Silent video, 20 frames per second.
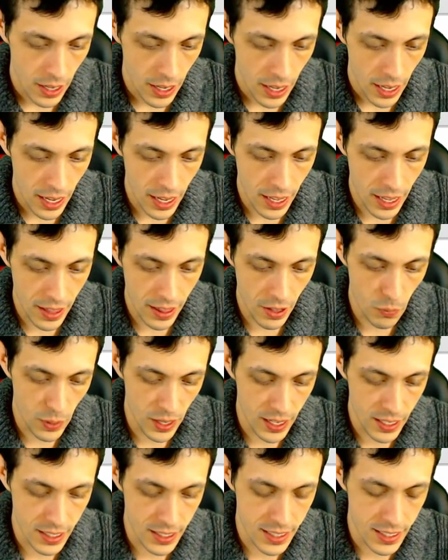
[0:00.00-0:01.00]
And then we
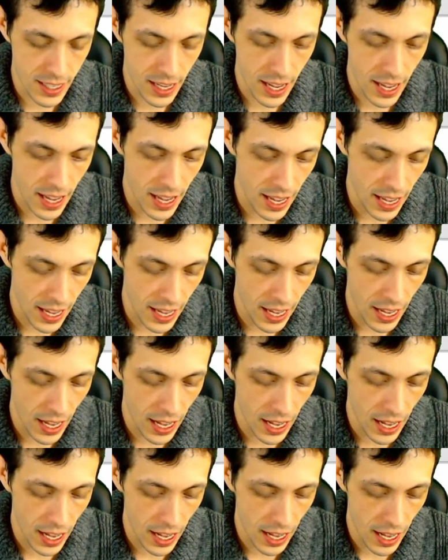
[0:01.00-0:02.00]
can say
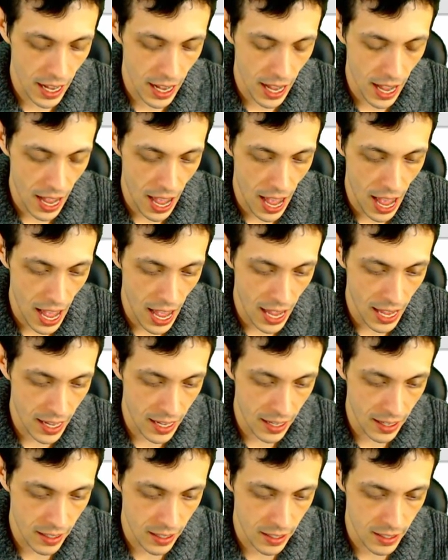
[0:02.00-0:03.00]
uh,
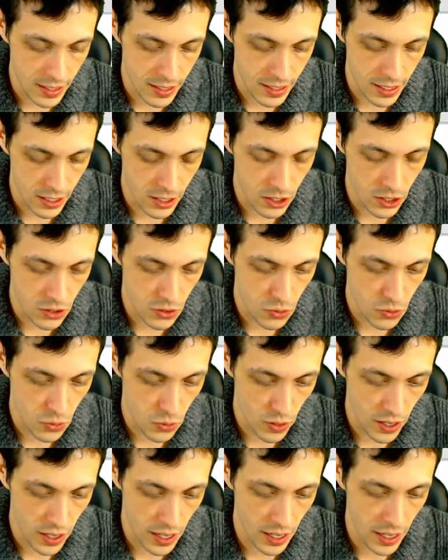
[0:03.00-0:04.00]
I, let's say
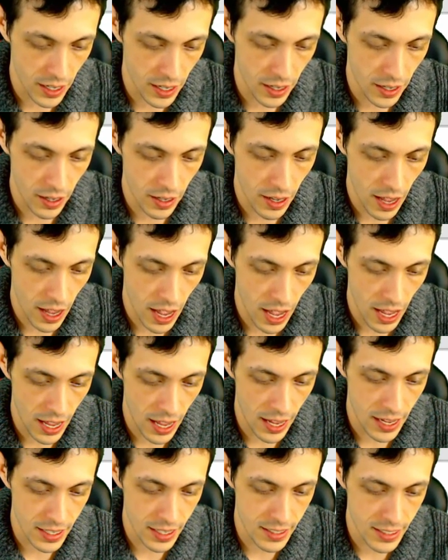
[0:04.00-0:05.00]
string
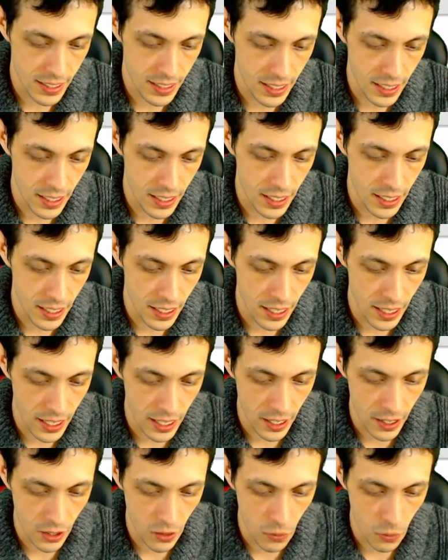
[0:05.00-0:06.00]
I D
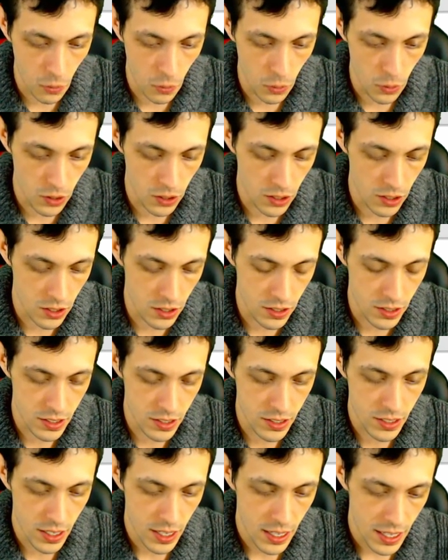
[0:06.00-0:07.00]

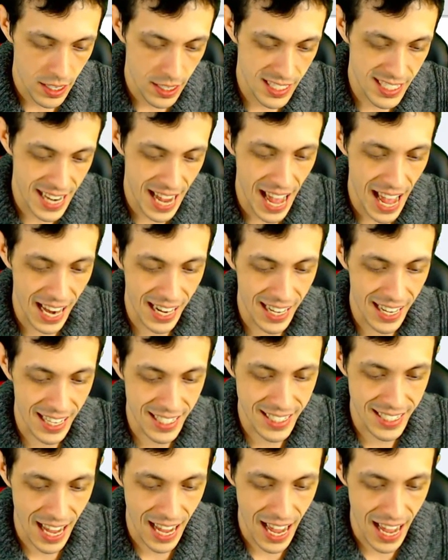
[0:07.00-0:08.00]
equals data
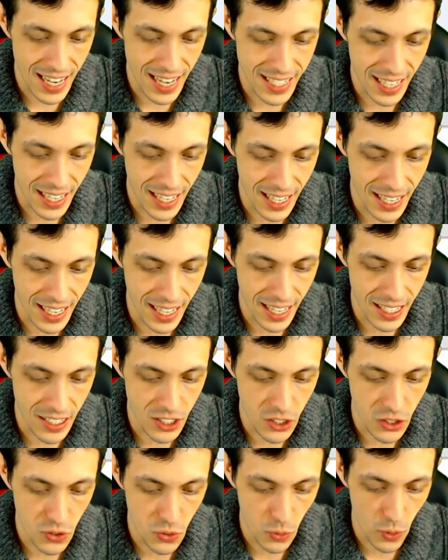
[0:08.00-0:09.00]
dot get
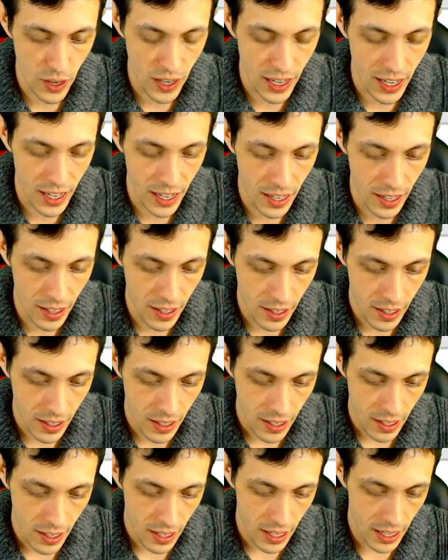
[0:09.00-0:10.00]
string,
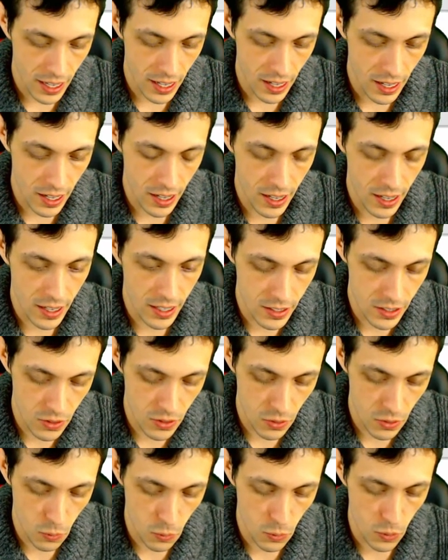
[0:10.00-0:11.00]
and
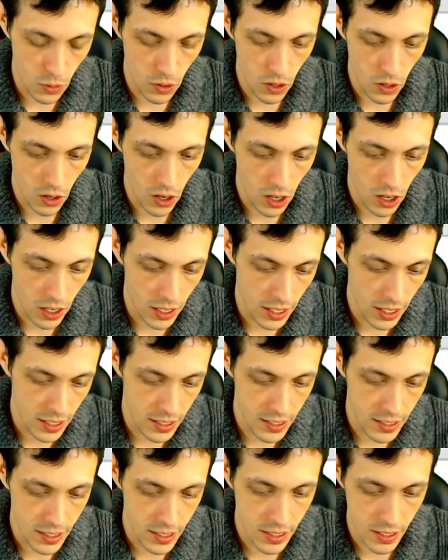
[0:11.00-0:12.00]
we'll call
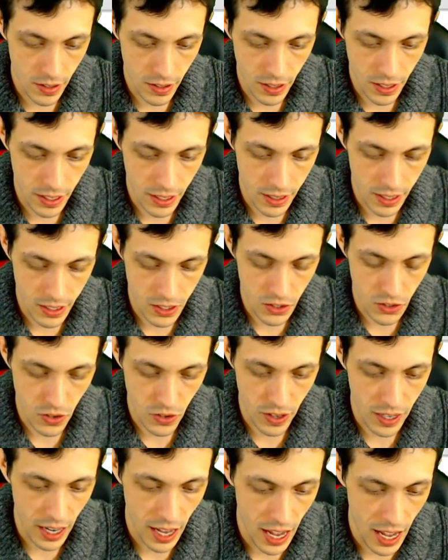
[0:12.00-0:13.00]
it get the
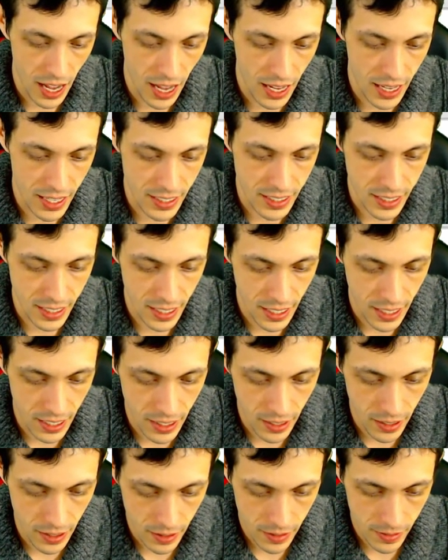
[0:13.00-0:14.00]
string I D.